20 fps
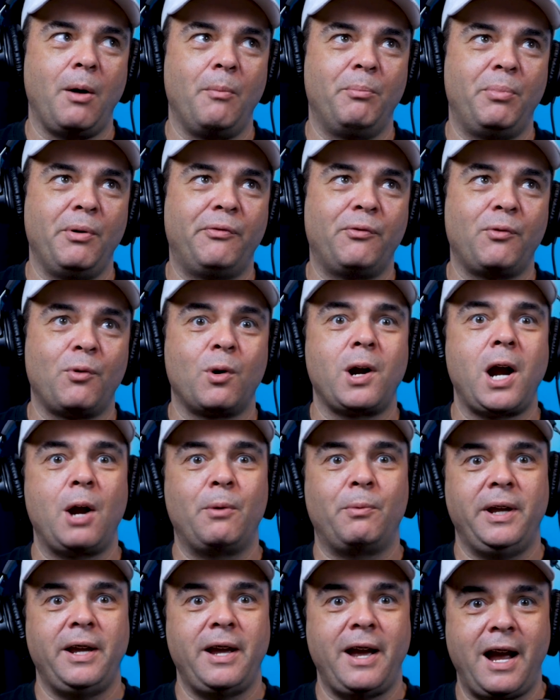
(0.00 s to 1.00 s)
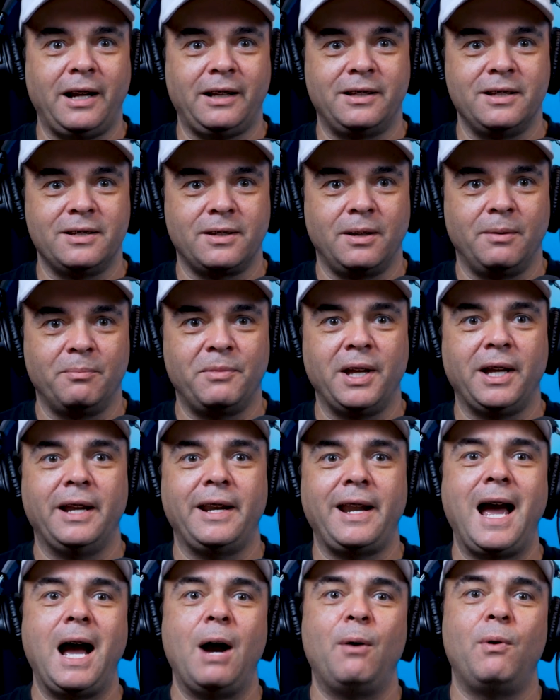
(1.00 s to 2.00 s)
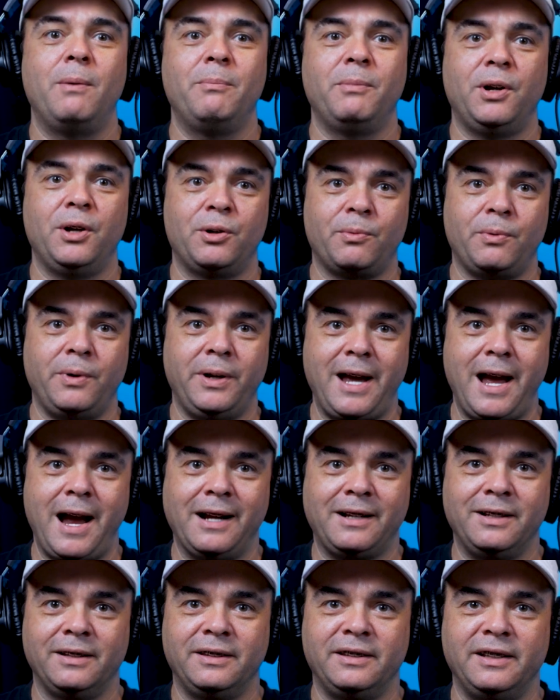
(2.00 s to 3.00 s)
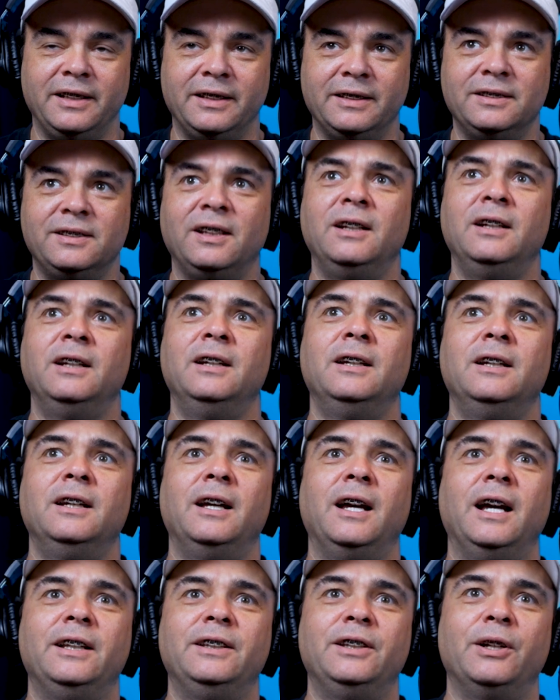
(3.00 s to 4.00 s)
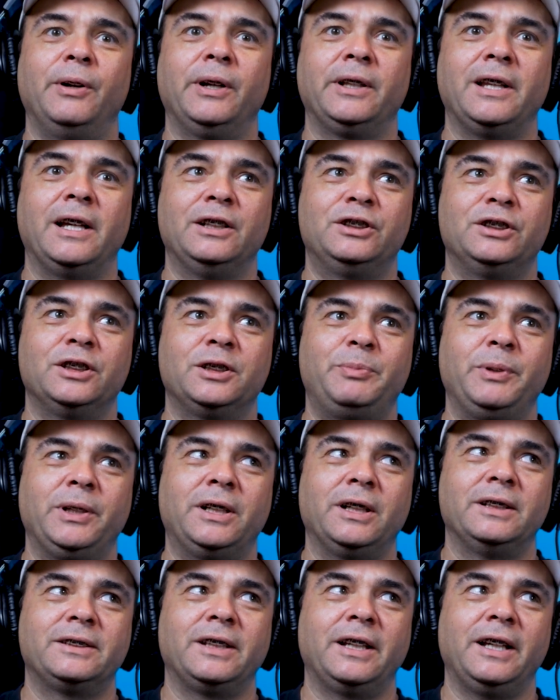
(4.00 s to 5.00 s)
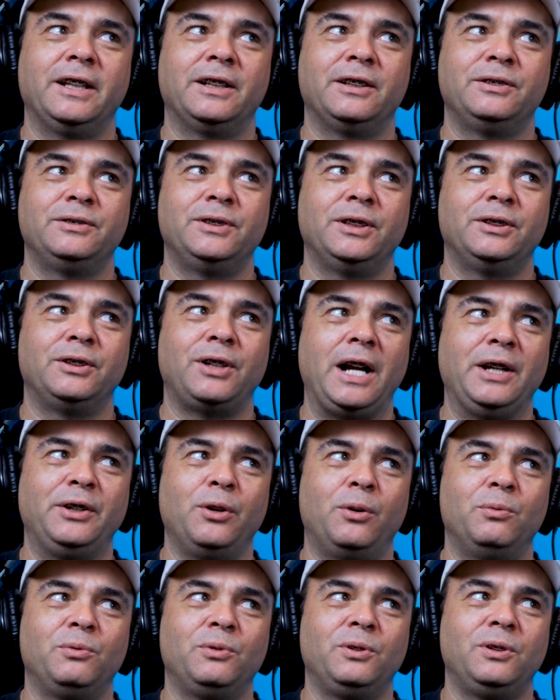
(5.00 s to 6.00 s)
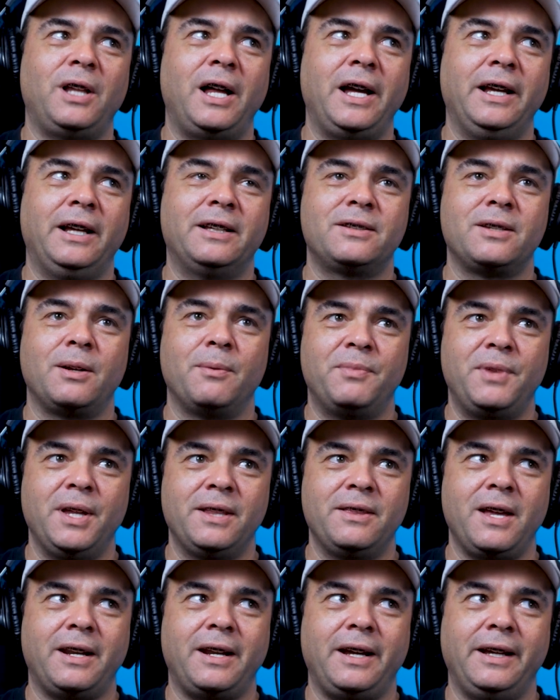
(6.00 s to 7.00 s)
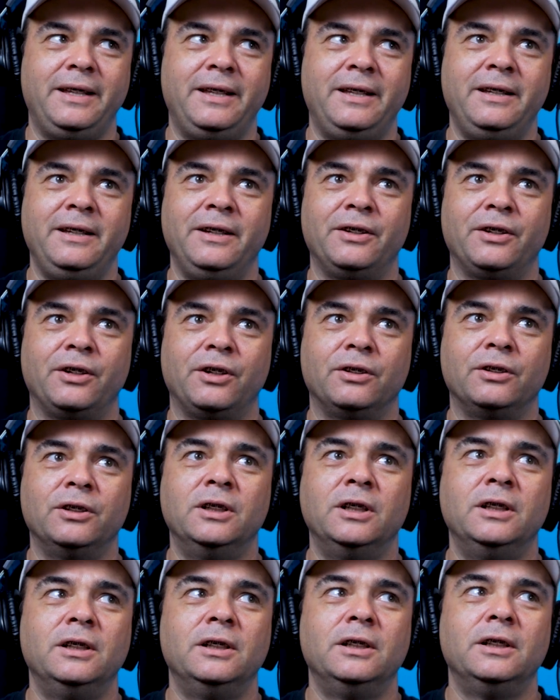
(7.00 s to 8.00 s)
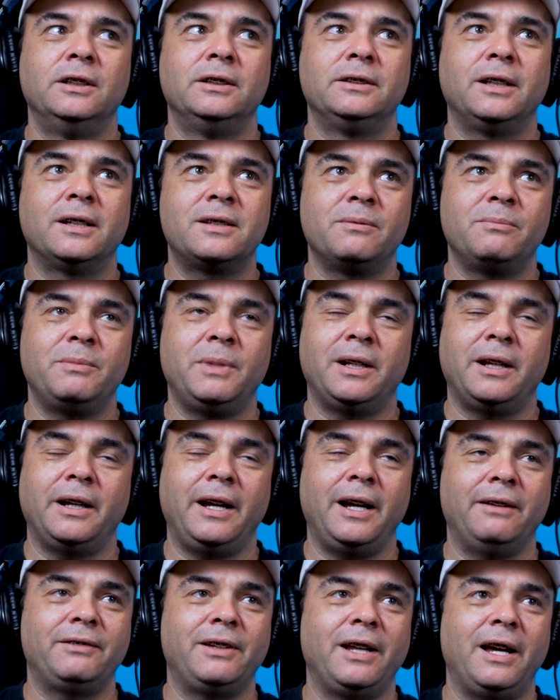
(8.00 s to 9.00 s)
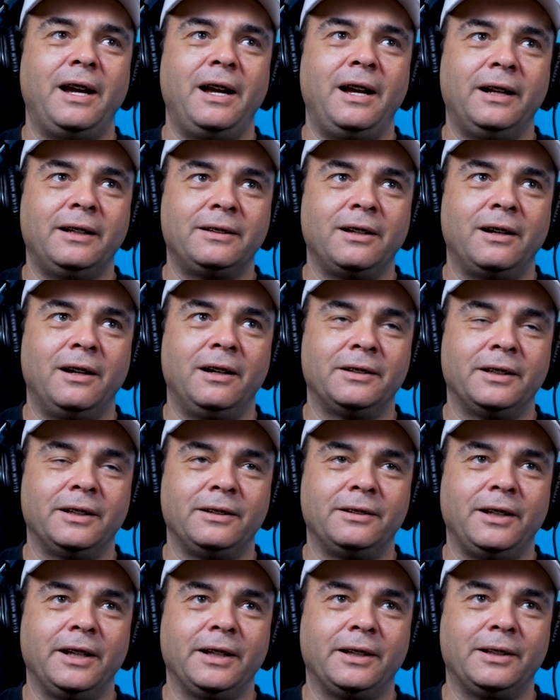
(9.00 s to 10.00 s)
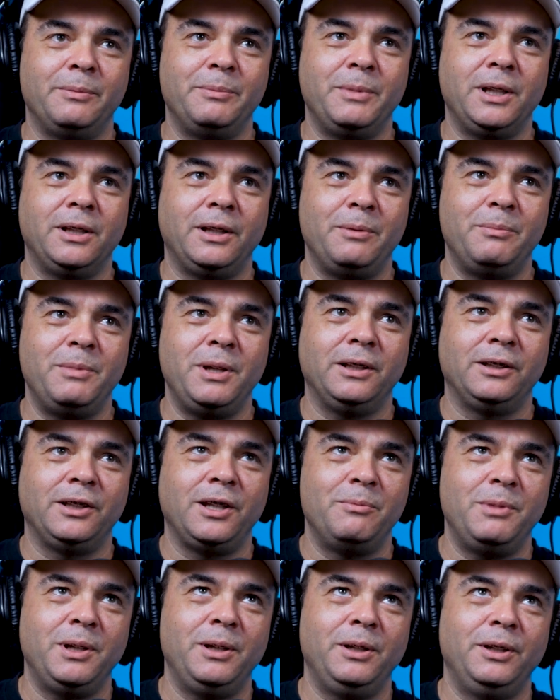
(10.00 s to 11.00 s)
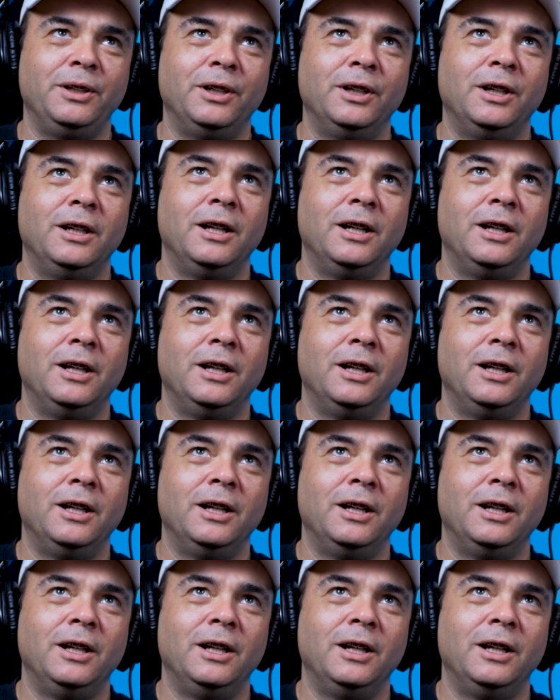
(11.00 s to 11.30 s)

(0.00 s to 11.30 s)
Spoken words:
before I react to something and how I'm going to react to things. And knowing that just because I don't like something that I hear doesn't mean I have to act on it. Like, let me,